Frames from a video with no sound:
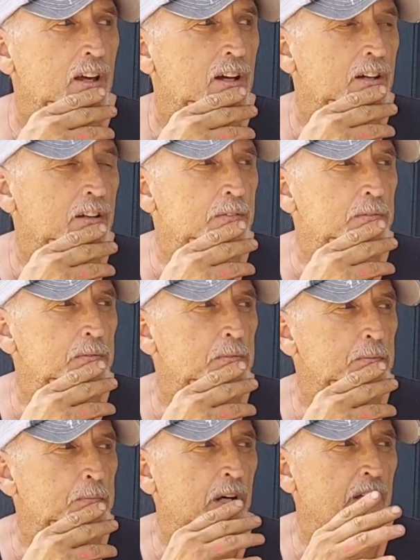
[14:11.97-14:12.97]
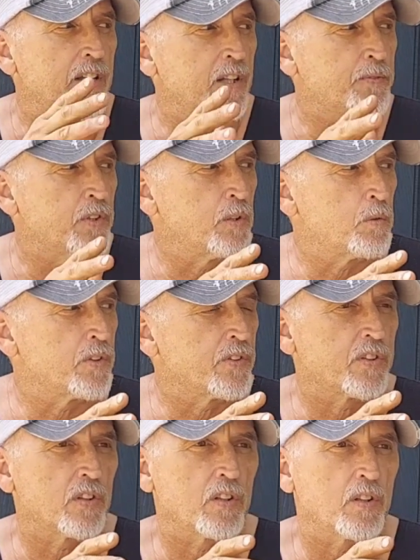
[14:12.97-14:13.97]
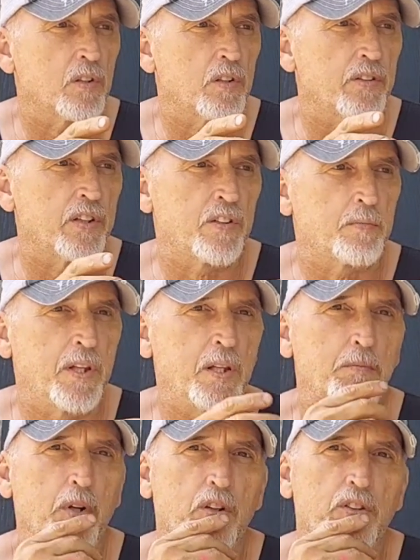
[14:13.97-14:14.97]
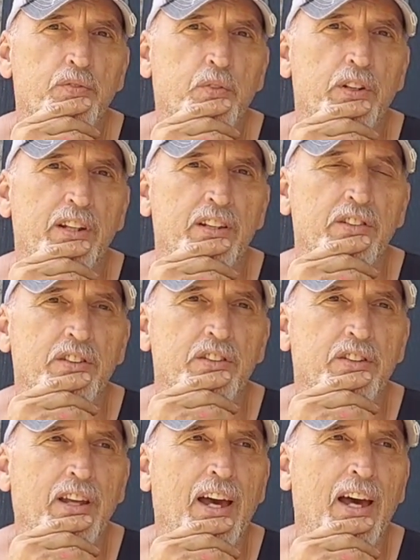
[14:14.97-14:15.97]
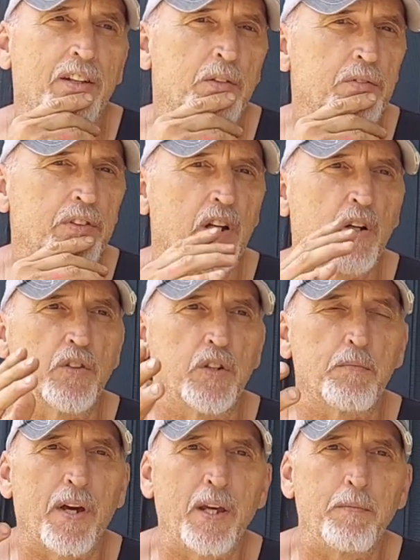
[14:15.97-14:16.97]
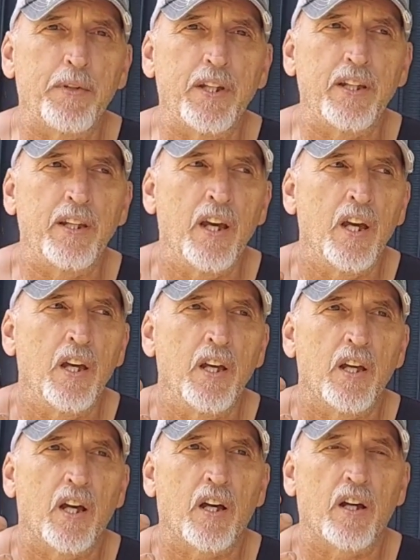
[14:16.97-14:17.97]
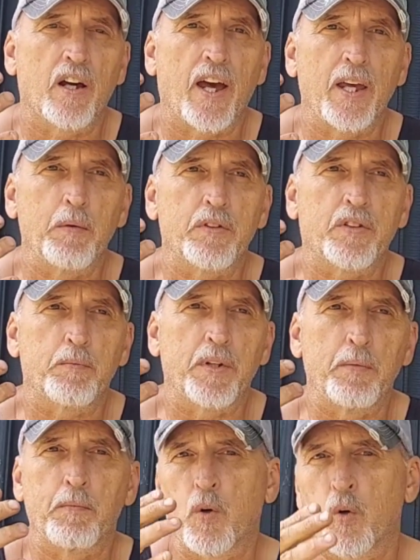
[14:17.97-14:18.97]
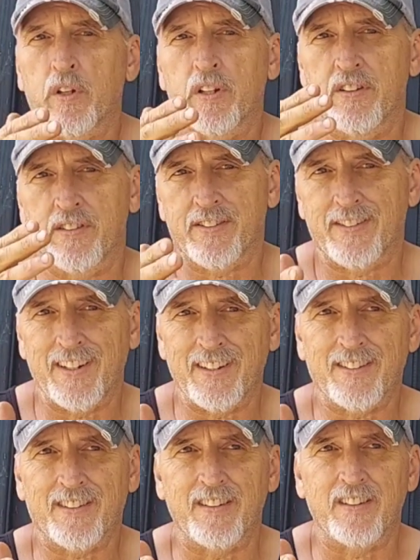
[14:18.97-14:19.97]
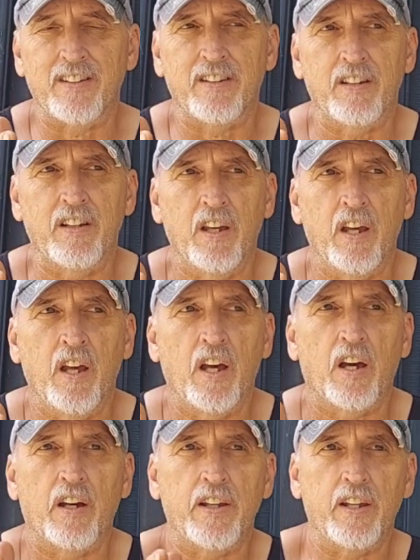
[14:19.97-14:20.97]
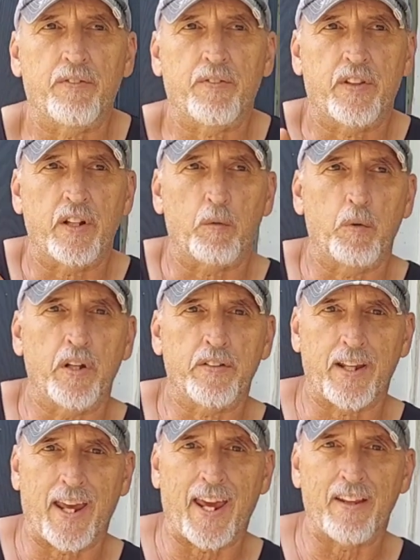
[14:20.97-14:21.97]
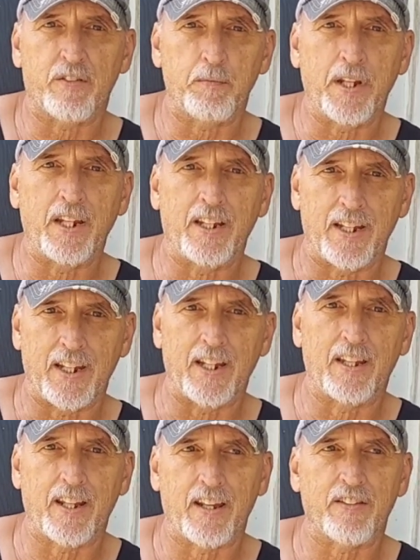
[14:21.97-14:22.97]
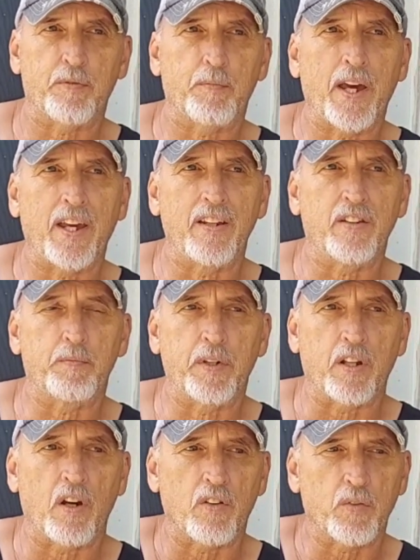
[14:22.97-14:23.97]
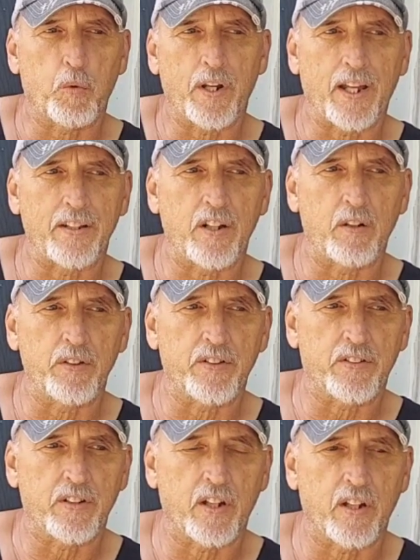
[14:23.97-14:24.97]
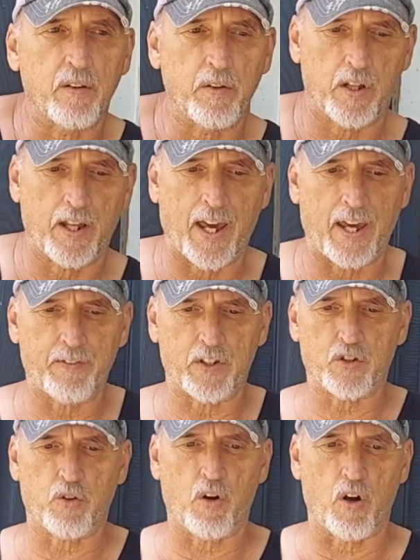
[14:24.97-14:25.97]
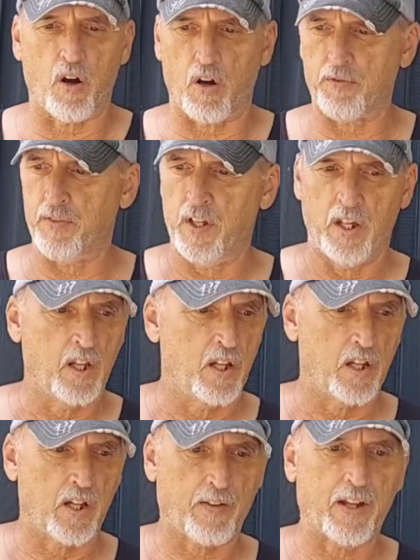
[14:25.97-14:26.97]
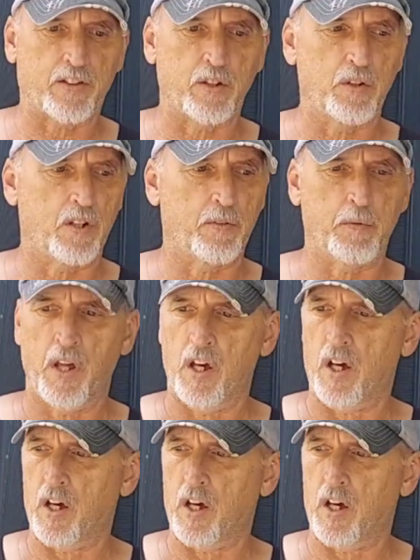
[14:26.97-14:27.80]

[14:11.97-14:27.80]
But if you was these meat birds, for instance, I don't know, you may be able to be more consistent if there wasn't as many in that space, because what I noticed, I have a trough. I got 2 of them.